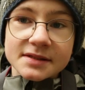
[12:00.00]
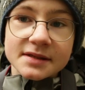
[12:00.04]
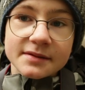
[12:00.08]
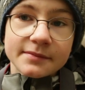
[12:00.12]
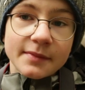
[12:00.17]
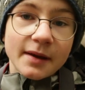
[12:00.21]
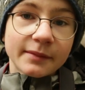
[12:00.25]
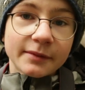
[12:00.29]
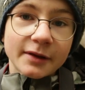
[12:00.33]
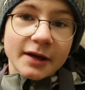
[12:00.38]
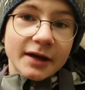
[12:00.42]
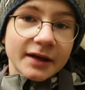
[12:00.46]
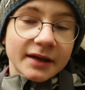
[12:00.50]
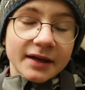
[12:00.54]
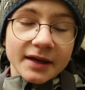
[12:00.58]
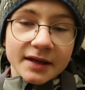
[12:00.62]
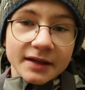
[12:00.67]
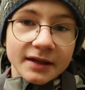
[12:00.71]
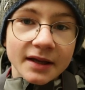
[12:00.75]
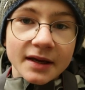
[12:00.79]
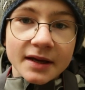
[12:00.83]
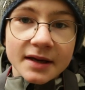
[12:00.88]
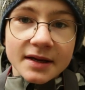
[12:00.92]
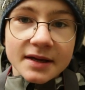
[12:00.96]
see, maybe I
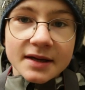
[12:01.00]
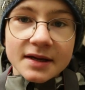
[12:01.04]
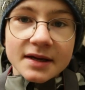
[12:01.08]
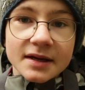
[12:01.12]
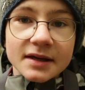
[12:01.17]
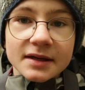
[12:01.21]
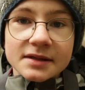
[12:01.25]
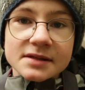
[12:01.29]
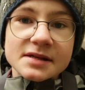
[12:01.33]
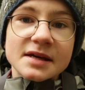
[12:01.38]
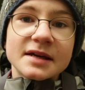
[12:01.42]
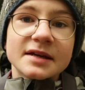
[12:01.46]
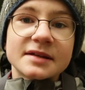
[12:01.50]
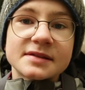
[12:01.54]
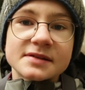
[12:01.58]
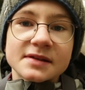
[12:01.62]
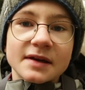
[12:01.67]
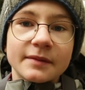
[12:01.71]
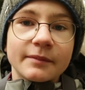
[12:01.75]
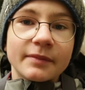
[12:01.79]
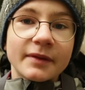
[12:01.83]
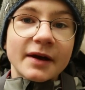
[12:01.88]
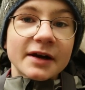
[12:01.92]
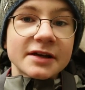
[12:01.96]
can take
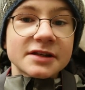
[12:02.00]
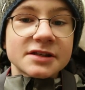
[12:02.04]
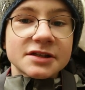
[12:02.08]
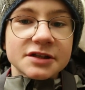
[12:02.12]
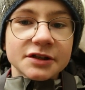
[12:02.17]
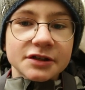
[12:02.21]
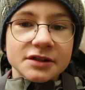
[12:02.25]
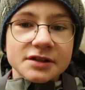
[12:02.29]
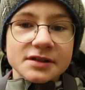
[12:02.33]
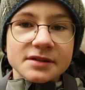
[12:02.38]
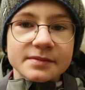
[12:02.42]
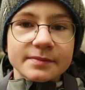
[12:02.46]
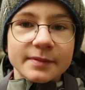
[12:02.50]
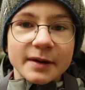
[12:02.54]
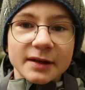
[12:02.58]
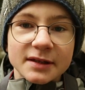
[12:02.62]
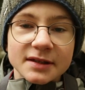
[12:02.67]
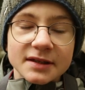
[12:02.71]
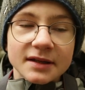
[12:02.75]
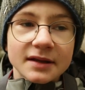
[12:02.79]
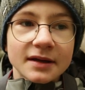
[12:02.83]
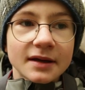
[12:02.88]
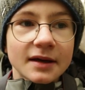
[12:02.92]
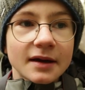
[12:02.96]
some nice shots. But
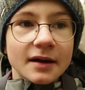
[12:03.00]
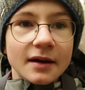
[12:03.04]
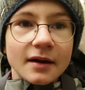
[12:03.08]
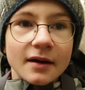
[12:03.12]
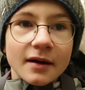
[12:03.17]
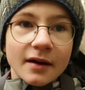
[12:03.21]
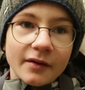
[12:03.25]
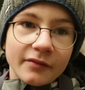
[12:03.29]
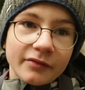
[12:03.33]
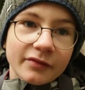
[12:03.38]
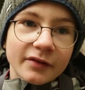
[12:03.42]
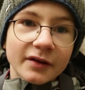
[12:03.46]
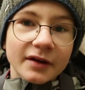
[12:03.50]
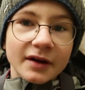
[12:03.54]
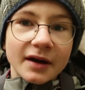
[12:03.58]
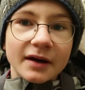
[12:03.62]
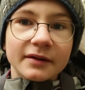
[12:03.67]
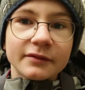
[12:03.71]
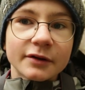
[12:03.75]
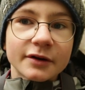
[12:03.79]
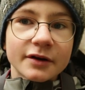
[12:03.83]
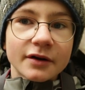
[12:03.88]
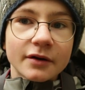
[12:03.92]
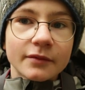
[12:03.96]
I think
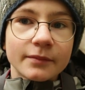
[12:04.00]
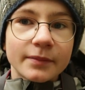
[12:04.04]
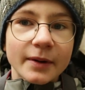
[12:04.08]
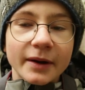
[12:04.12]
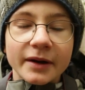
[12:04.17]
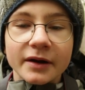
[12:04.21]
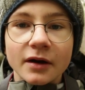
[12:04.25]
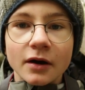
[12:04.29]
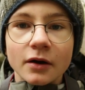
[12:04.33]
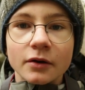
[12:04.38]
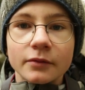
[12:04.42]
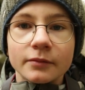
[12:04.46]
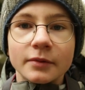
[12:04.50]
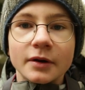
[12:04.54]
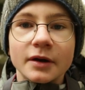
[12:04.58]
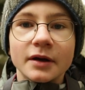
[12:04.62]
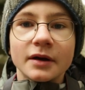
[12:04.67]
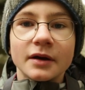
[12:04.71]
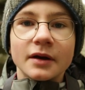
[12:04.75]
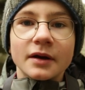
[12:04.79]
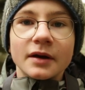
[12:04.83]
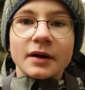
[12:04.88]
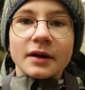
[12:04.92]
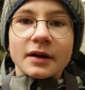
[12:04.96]
I will go back home
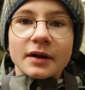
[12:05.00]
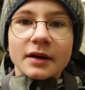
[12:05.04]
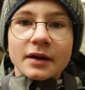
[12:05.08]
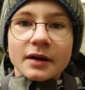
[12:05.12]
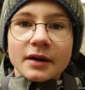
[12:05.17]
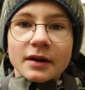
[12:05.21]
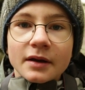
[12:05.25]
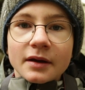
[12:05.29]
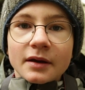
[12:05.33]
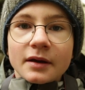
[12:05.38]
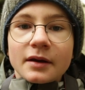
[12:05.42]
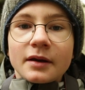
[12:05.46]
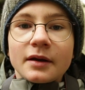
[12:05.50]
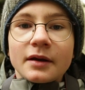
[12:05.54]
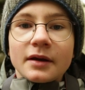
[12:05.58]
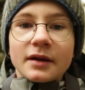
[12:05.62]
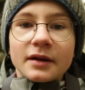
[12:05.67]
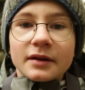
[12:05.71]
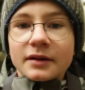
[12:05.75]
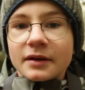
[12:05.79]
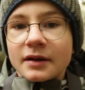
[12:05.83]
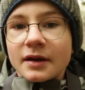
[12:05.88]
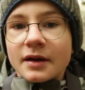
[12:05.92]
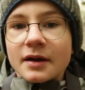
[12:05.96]

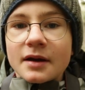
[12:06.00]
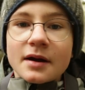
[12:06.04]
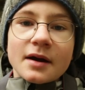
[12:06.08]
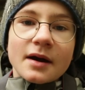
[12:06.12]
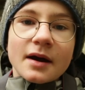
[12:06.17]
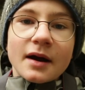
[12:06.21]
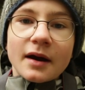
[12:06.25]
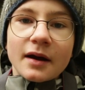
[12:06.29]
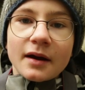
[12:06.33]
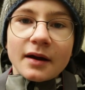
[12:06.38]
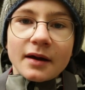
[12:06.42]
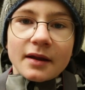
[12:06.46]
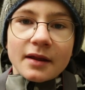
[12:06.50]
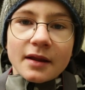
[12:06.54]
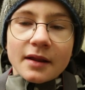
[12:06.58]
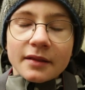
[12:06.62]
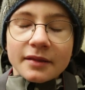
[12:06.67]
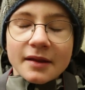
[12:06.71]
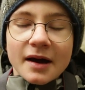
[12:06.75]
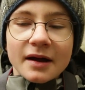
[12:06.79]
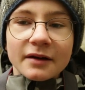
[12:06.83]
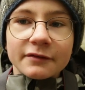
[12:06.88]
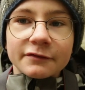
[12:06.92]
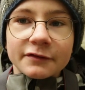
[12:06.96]
in
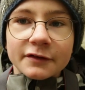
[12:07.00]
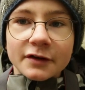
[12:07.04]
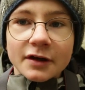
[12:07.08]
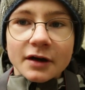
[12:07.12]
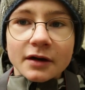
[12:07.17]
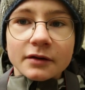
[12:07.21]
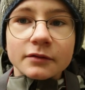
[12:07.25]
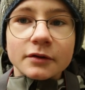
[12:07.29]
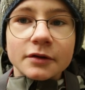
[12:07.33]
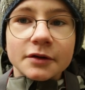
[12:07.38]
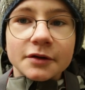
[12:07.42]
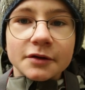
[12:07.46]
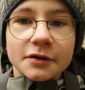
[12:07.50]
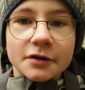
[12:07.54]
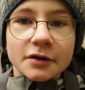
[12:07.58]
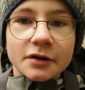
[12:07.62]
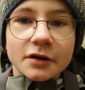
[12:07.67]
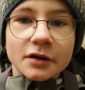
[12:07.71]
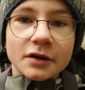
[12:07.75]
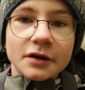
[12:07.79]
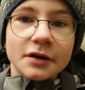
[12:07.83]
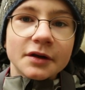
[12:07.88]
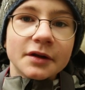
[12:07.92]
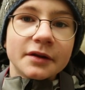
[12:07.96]
half an hour
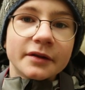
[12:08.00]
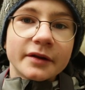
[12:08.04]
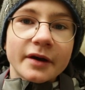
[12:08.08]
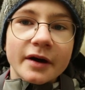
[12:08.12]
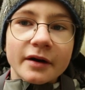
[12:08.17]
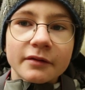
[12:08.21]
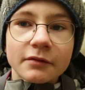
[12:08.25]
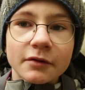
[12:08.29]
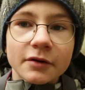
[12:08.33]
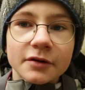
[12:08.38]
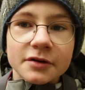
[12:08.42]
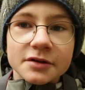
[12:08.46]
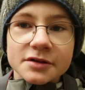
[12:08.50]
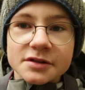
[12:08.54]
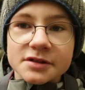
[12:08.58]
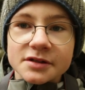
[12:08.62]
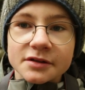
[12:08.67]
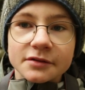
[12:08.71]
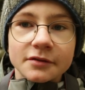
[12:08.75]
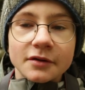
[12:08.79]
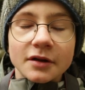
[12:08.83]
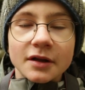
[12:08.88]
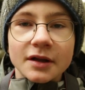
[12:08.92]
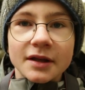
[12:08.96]
or an hour.
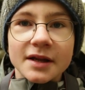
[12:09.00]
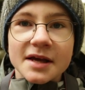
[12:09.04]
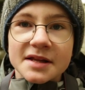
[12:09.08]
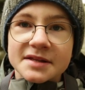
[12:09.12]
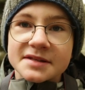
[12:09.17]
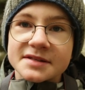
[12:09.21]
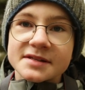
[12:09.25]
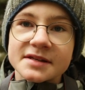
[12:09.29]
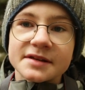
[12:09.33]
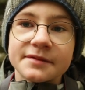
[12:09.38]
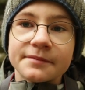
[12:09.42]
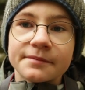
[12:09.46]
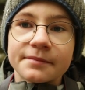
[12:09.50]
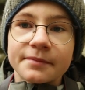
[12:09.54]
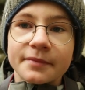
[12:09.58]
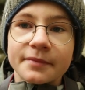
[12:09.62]
So let's see.